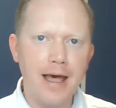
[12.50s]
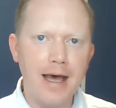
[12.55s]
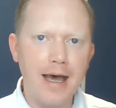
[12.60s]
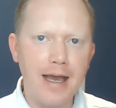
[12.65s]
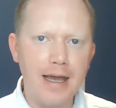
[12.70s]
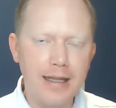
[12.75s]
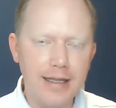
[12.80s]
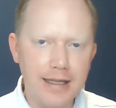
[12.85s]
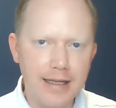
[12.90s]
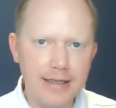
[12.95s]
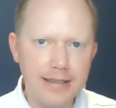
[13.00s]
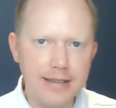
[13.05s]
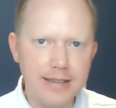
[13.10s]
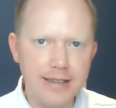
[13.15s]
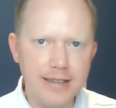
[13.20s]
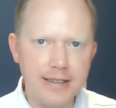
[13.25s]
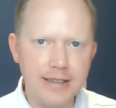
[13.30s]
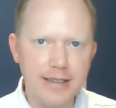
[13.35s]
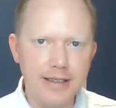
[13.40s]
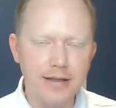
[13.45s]
I like to
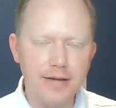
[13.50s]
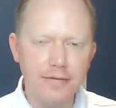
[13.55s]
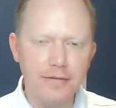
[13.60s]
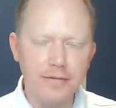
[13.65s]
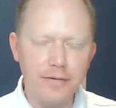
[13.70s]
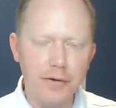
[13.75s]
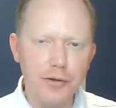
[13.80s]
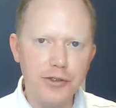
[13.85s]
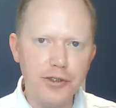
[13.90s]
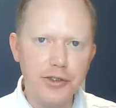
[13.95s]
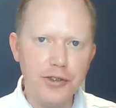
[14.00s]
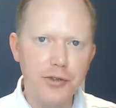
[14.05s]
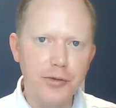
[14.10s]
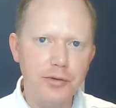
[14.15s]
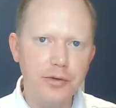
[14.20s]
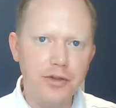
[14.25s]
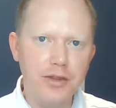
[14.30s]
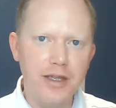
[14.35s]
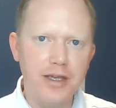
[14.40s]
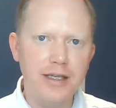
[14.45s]
see. The first two
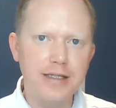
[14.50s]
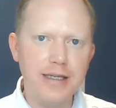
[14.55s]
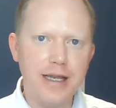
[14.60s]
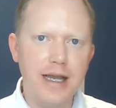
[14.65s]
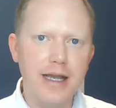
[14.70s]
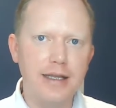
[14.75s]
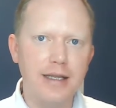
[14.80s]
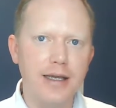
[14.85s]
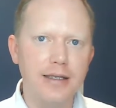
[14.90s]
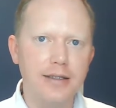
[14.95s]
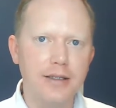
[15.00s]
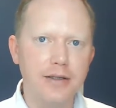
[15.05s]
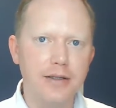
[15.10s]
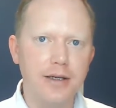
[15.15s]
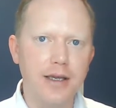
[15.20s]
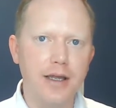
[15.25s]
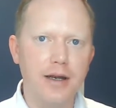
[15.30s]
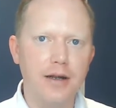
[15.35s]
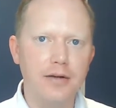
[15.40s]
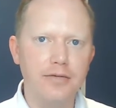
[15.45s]
things I like to
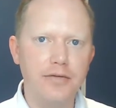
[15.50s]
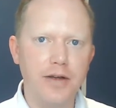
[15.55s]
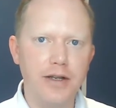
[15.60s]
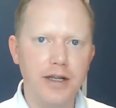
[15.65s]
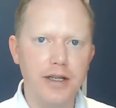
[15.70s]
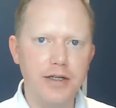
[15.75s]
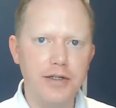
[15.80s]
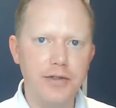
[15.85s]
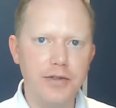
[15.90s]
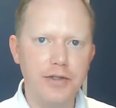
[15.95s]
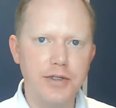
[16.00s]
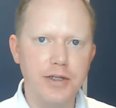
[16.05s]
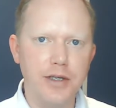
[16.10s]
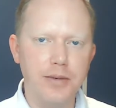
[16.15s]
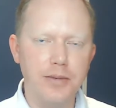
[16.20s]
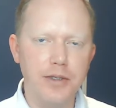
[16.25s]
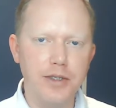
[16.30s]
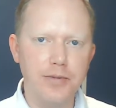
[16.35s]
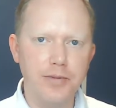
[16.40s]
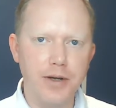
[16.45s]
look at on financial
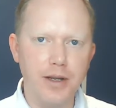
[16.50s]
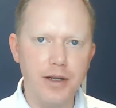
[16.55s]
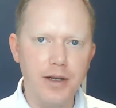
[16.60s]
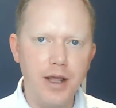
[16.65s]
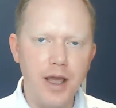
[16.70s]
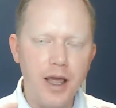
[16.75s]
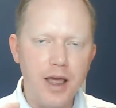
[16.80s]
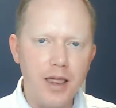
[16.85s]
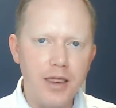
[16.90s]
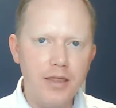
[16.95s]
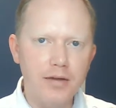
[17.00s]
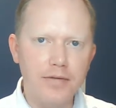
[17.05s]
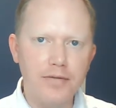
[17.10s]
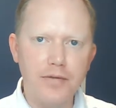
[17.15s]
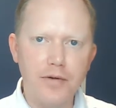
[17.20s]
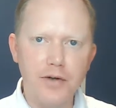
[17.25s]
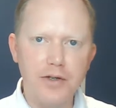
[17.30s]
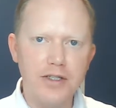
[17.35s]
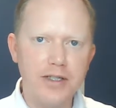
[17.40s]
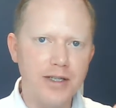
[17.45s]
statements, right? The
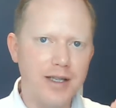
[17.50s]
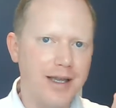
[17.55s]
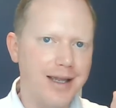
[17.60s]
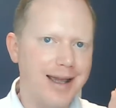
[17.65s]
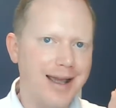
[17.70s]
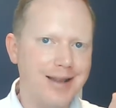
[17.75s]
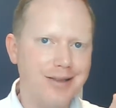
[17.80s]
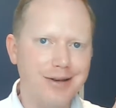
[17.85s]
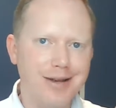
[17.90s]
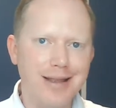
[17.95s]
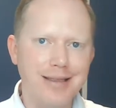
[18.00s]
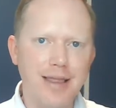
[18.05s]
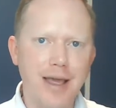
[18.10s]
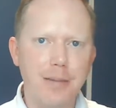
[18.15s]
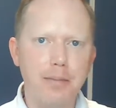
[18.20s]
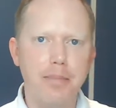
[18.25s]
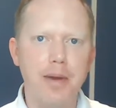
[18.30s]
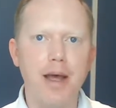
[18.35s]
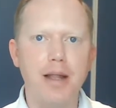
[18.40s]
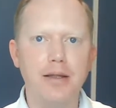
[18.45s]
first thing I look at
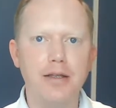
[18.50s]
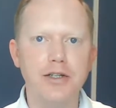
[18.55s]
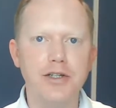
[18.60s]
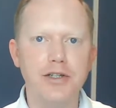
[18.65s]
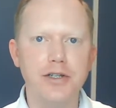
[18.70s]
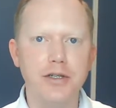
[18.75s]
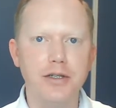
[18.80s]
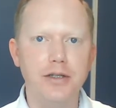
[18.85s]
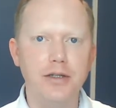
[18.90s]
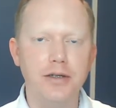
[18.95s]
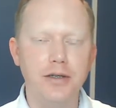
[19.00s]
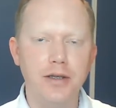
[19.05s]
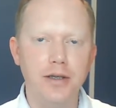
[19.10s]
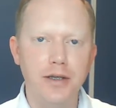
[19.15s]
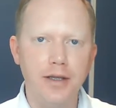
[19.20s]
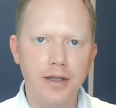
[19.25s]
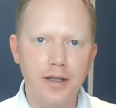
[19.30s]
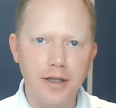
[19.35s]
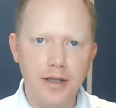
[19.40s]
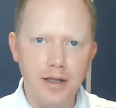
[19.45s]
that balance sheet,
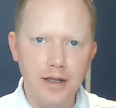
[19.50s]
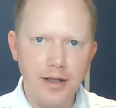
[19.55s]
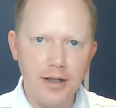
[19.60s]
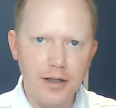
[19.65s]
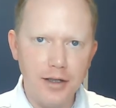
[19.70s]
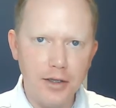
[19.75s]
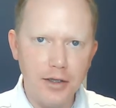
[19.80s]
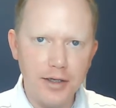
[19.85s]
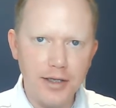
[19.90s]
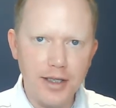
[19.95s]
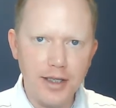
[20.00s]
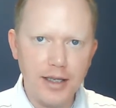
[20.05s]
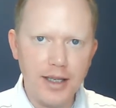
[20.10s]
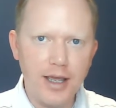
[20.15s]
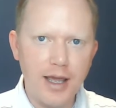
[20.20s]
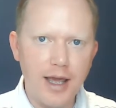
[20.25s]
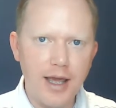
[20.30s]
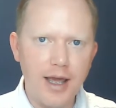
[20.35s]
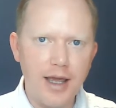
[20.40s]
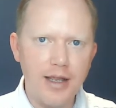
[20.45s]
look at
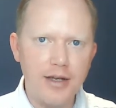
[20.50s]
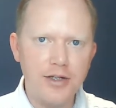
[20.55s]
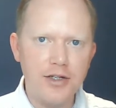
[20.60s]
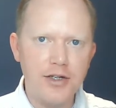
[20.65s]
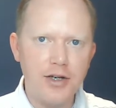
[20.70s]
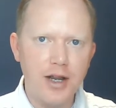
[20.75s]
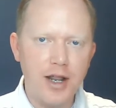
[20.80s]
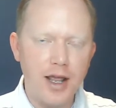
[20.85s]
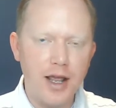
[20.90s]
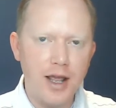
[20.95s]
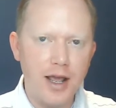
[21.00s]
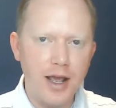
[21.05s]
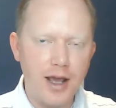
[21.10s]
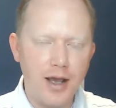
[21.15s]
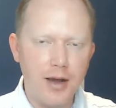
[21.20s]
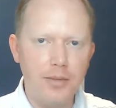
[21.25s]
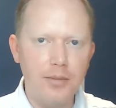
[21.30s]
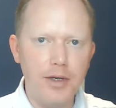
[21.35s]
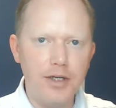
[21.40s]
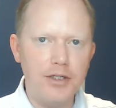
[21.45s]
cash,
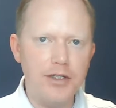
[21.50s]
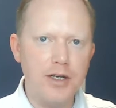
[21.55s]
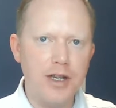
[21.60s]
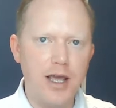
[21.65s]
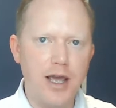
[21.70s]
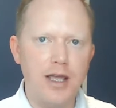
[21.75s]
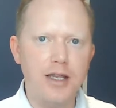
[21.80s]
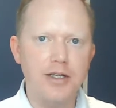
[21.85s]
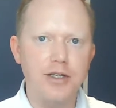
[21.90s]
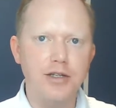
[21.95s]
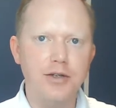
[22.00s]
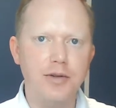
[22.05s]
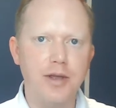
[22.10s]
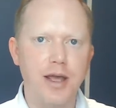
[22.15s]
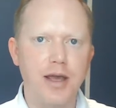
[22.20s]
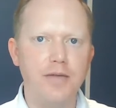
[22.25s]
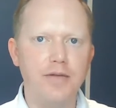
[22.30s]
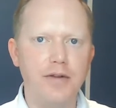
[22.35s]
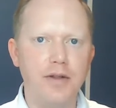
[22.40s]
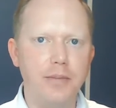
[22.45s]
how much cash do you
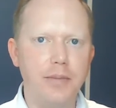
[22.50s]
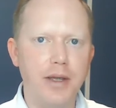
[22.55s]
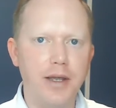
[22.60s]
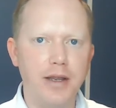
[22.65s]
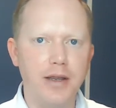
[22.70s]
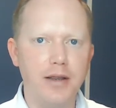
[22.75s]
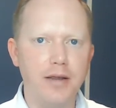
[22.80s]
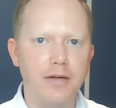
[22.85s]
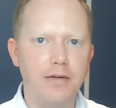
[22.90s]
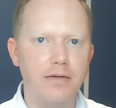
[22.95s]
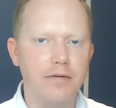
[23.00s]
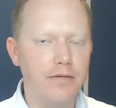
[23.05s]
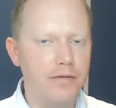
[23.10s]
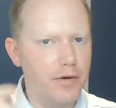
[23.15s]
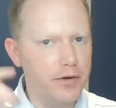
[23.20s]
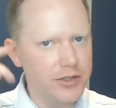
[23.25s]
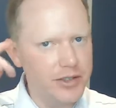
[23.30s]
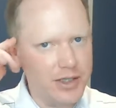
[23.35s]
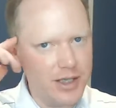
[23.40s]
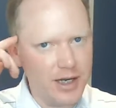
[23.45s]
have in the bank?
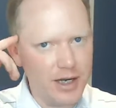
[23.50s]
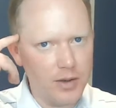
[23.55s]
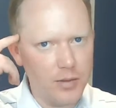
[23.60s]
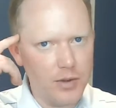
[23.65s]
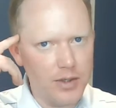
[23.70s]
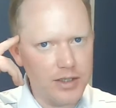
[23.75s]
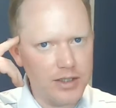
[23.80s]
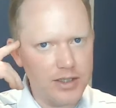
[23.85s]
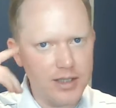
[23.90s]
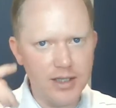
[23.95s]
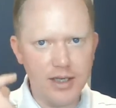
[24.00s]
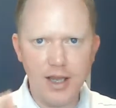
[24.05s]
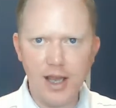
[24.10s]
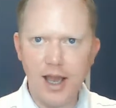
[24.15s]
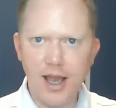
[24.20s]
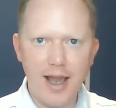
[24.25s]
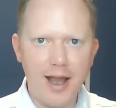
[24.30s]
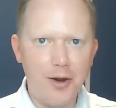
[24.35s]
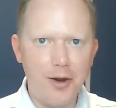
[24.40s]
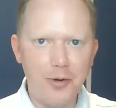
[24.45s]
First thing I want to see.
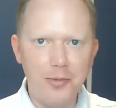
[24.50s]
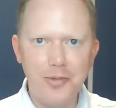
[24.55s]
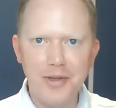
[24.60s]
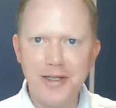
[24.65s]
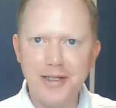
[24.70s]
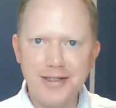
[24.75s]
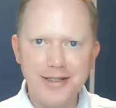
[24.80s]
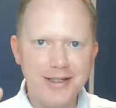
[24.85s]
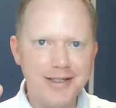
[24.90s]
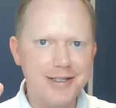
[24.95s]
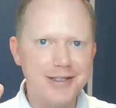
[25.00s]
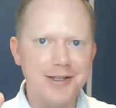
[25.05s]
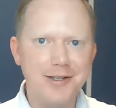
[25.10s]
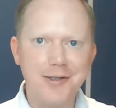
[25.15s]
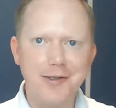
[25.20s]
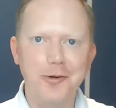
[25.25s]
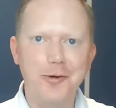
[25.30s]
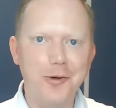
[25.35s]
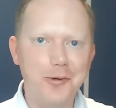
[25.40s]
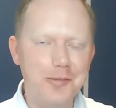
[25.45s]
Our business,
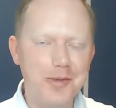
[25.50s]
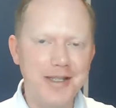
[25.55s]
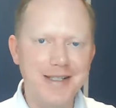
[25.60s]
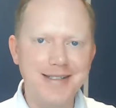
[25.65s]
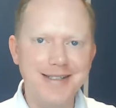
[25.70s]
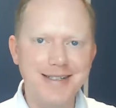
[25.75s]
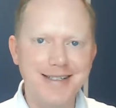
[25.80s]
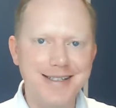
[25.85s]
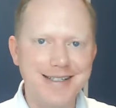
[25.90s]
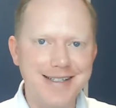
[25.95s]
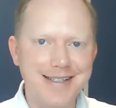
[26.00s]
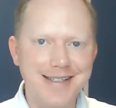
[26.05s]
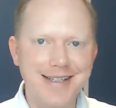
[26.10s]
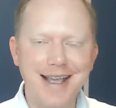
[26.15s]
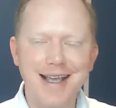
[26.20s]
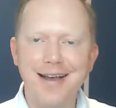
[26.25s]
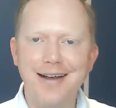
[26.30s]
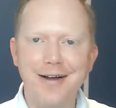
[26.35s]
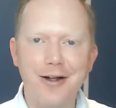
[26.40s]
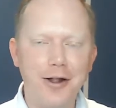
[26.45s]
your businesses,
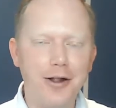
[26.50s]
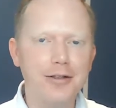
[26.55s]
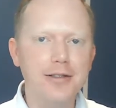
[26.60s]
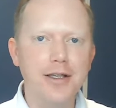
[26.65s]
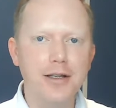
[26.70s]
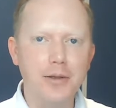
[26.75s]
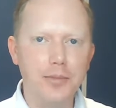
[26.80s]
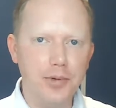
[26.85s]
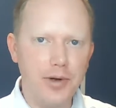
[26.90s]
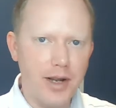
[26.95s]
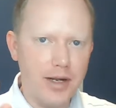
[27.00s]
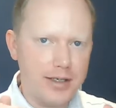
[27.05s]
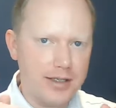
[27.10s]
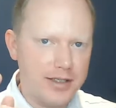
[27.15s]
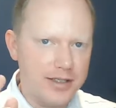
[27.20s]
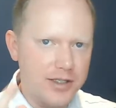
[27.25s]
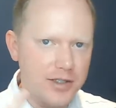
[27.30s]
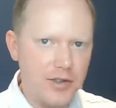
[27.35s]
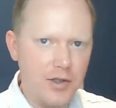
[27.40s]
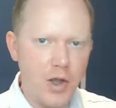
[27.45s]
all dental
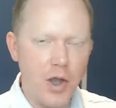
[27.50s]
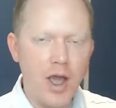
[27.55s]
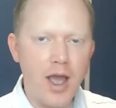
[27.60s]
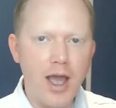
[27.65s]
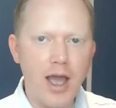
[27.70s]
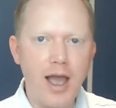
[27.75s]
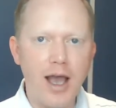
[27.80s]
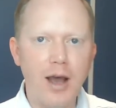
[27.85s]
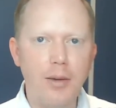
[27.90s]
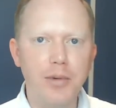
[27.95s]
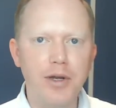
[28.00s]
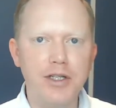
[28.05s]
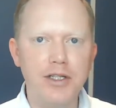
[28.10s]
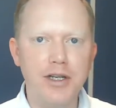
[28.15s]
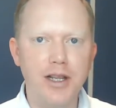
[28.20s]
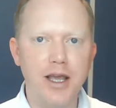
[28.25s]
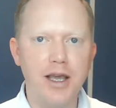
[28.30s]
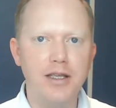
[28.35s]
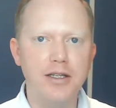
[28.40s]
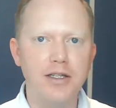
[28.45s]
practices, how much
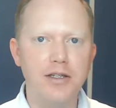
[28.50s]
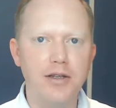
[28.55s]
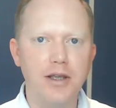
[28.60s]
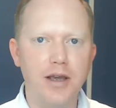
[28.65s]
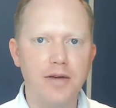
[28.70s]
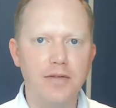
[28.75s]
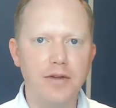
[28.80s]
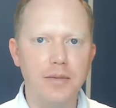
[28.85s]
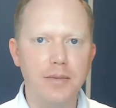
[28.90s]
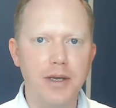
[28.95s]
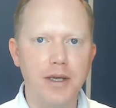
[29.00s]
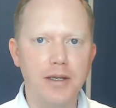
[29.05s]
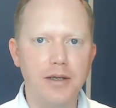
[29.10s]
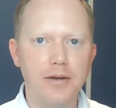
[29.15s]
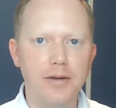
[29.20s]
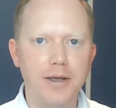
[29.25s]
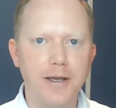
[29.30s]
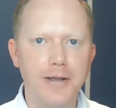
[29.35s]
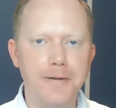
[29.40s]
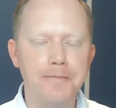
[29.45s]
cash do you have in the bank,
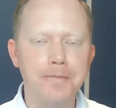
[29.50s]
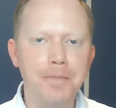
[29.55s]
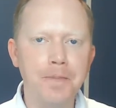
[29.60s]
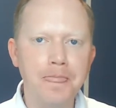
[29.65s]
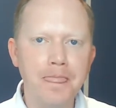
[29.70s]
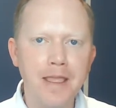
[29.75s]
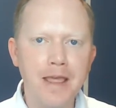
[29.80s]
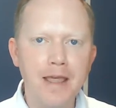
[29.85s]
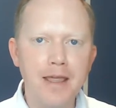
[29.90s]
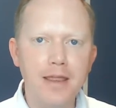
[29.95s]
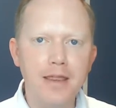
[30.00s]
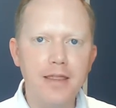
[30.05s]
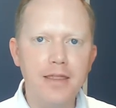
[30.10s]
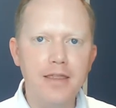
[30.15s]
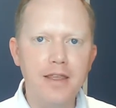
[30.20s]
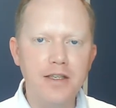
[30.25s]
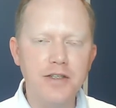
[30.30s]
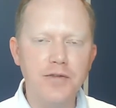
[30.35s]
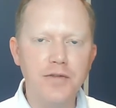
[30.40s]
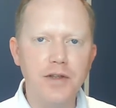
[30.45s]
okay?
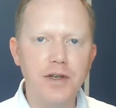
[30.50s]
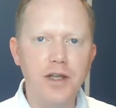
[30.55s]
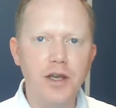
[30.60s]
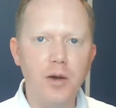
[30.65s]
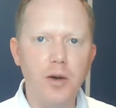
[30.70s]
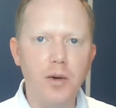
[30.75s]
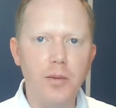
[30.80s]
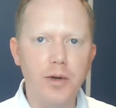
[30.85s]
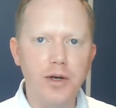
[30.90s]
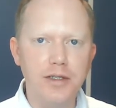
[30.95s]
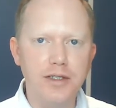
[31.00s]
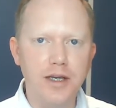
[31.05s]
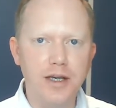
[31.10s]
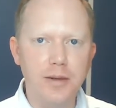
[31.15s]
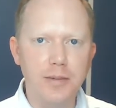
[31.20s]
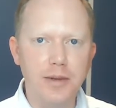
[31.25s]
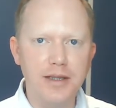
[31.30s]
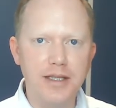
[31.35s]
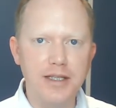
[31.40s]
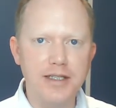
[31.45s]
This video, I want to talk
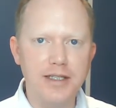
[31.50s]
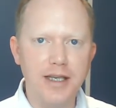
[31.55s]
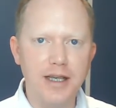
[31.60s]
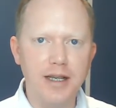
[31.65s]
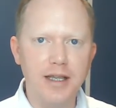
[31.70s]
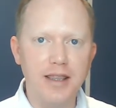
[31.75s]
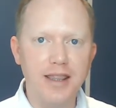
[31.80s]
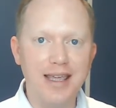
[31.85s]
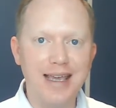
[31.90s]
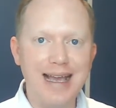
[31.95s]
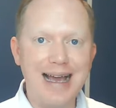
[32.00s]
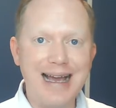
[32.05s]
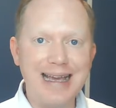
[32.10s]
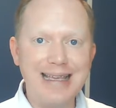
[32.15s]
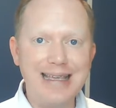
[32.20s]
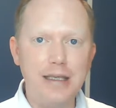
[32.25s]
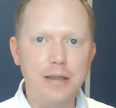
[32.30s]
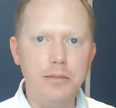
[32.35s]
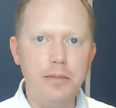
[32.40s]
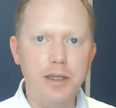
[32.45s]
about the second thing I
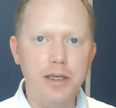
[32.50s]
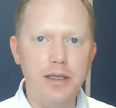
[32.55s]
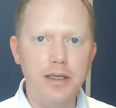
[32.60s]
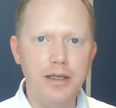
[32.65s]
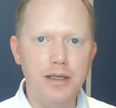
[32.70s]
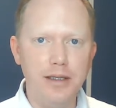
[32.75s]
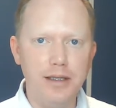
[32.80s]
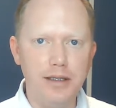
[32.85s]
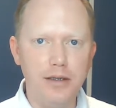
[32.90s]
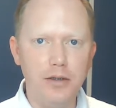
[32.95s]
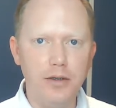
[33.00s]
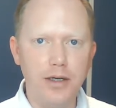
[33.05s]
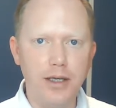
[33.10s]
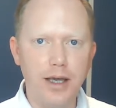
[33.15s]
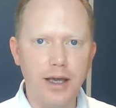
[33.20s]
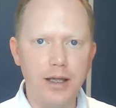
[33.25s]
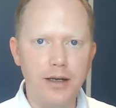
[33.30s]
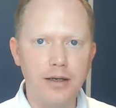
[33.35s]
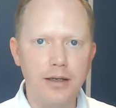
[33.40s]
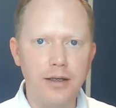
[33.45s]
immediately look
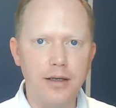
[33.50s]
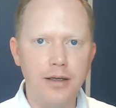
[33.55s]
at.